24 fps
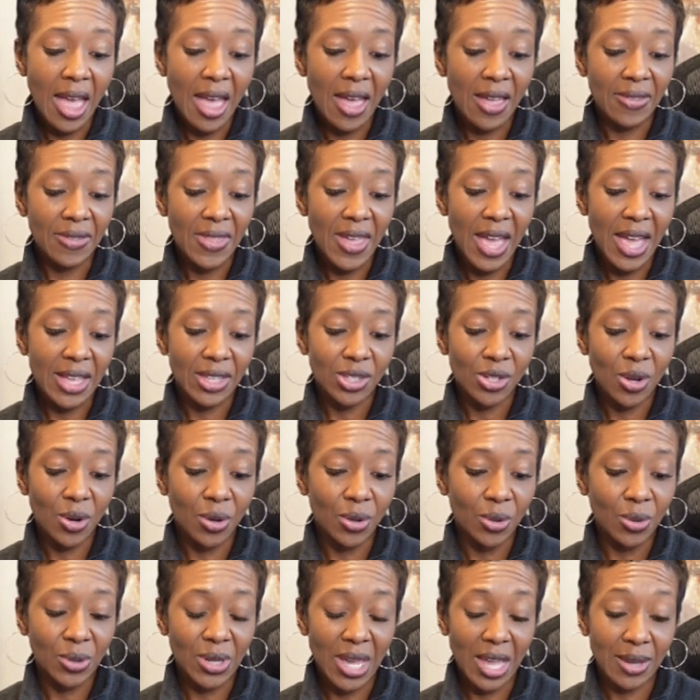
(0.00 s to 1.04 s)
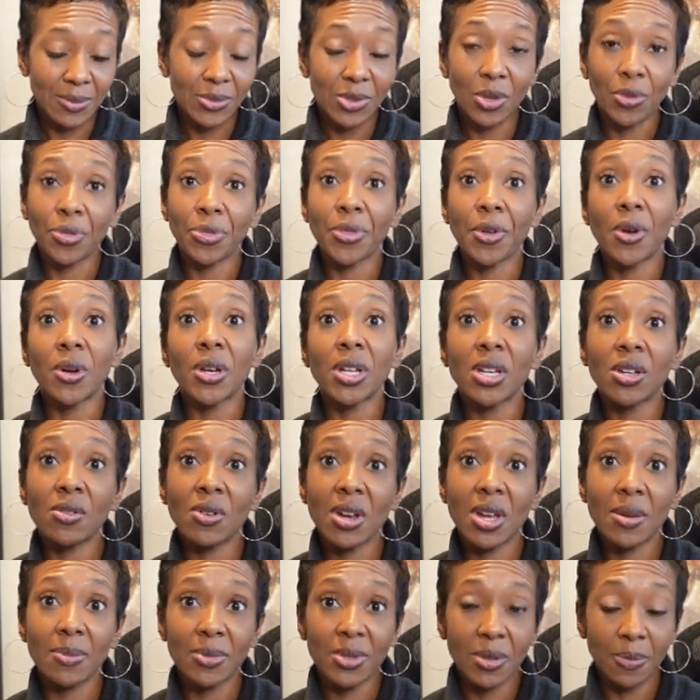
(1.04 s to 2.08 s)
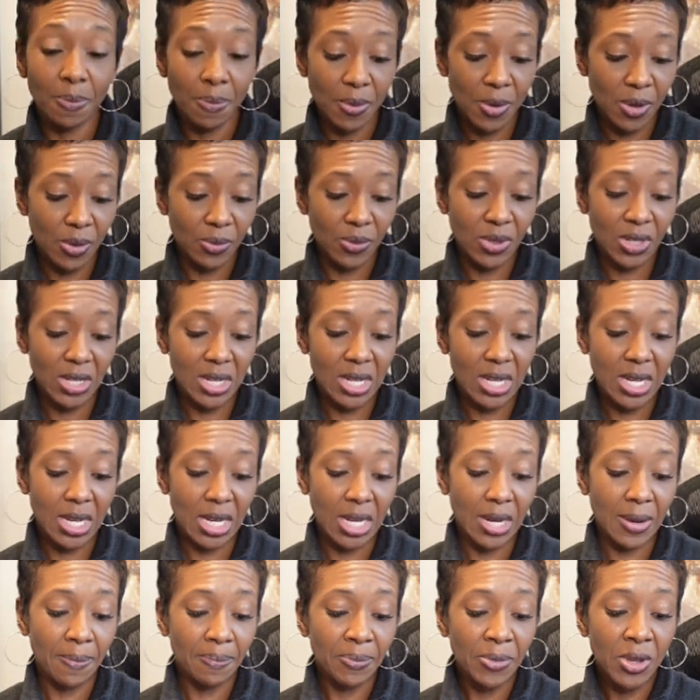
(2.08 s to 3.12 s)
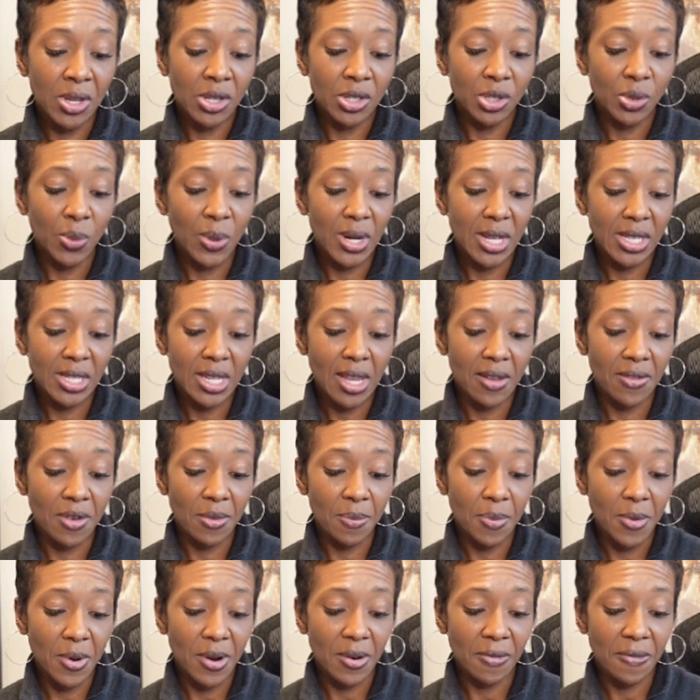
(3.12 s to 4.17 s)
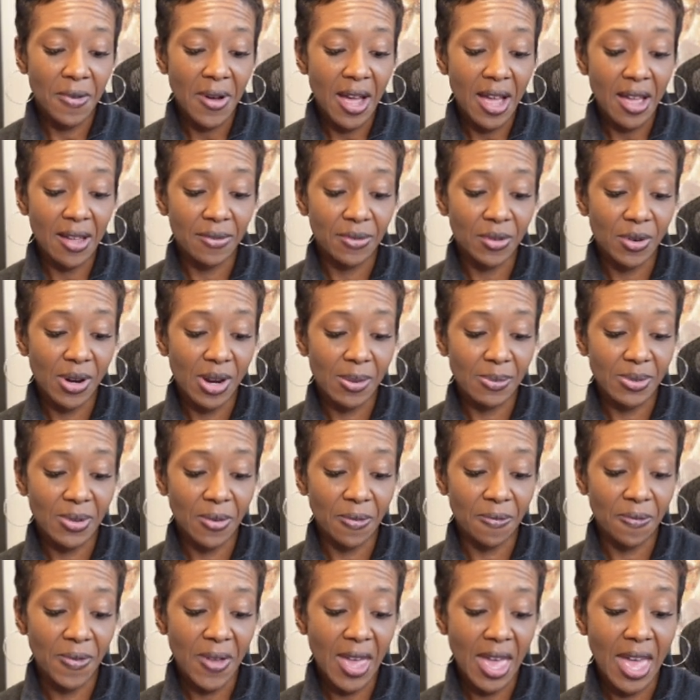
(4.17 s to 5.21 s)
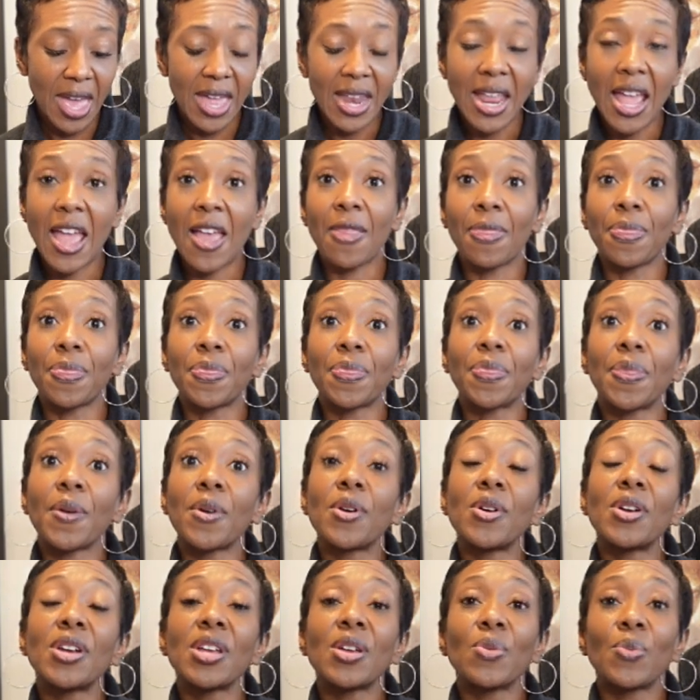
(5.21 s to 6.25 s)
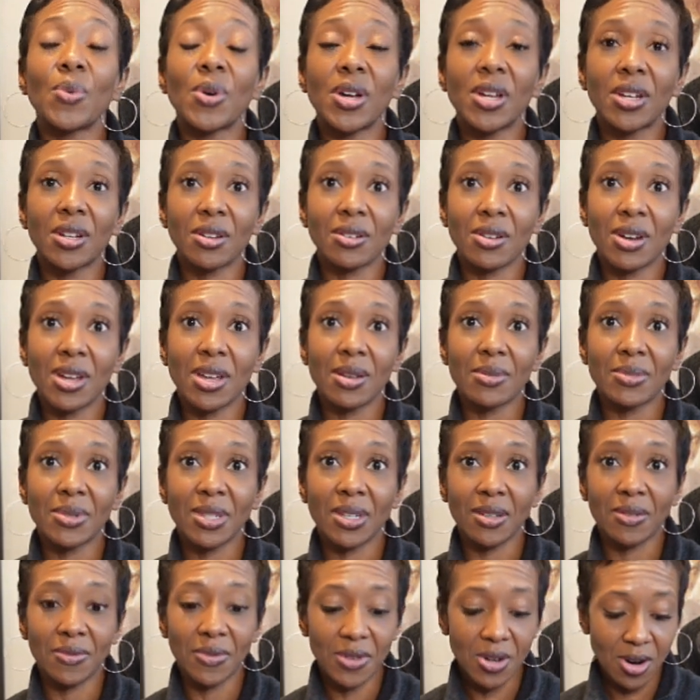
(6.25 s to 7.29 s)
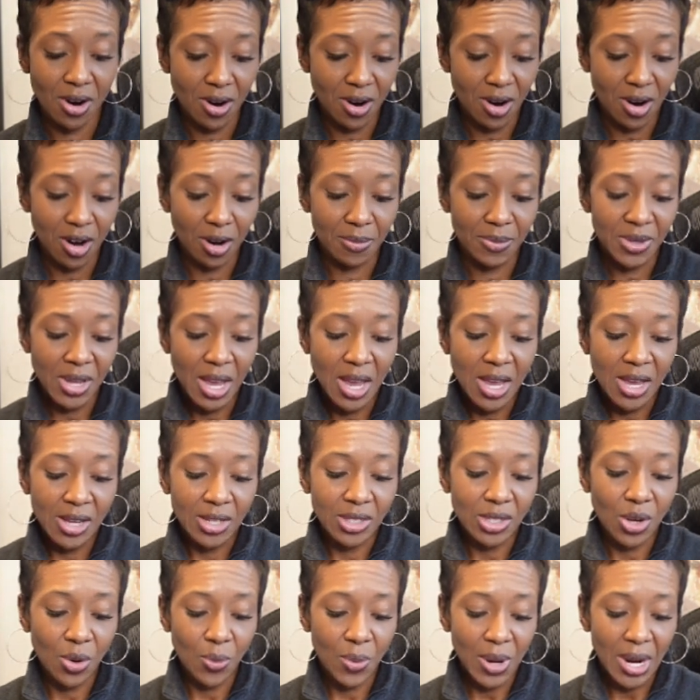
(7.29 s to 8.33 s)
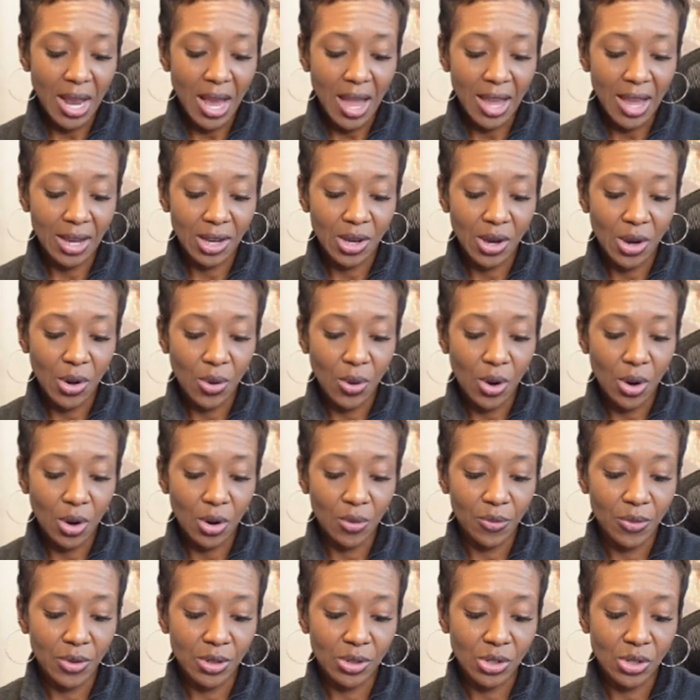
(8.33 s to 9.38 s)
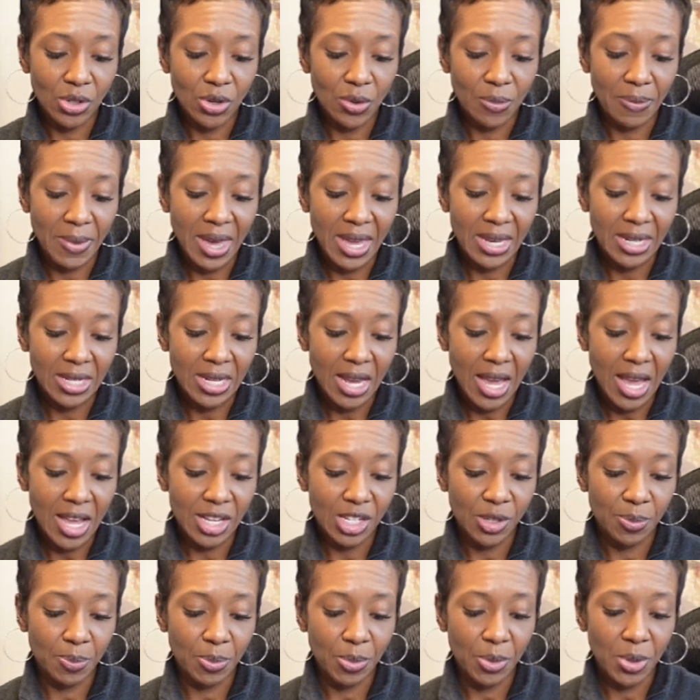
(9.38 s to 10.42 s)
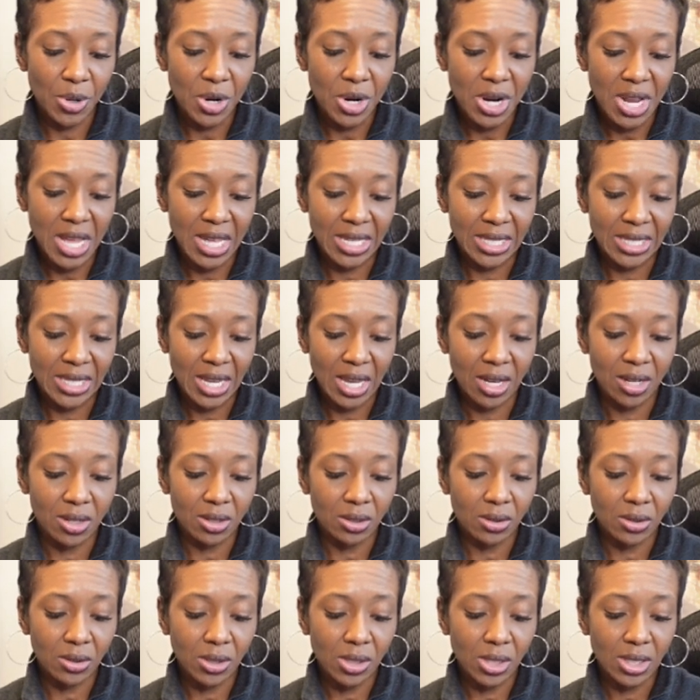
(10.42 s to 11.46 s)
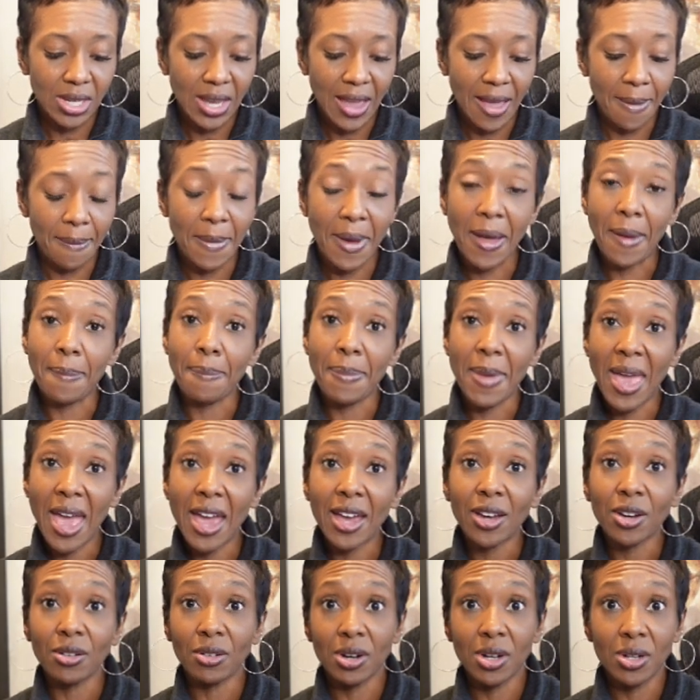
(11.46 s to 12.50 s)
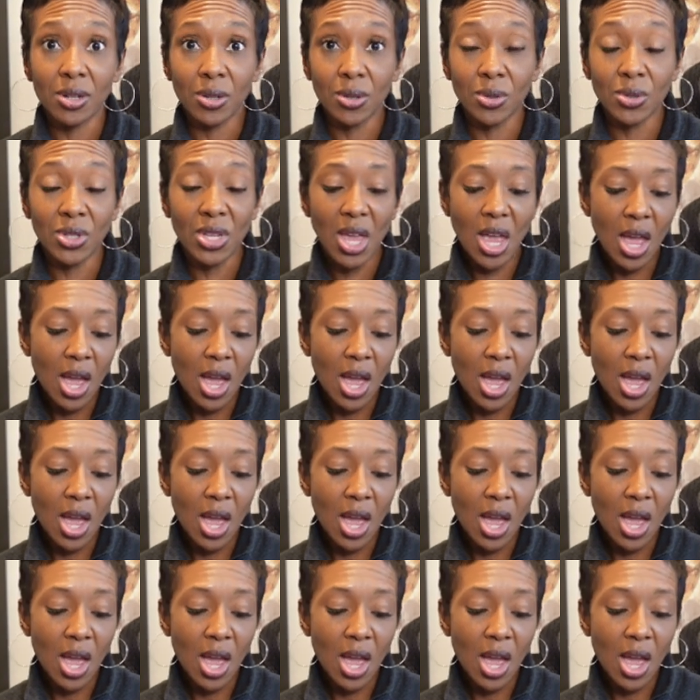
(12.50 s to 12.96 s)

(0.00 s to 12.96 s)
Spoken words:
And that total came to 30 grams of protein, 27.5 grams of fat, and 31 grams of carbs. So when I go over to my dashboard and take a look at my macros,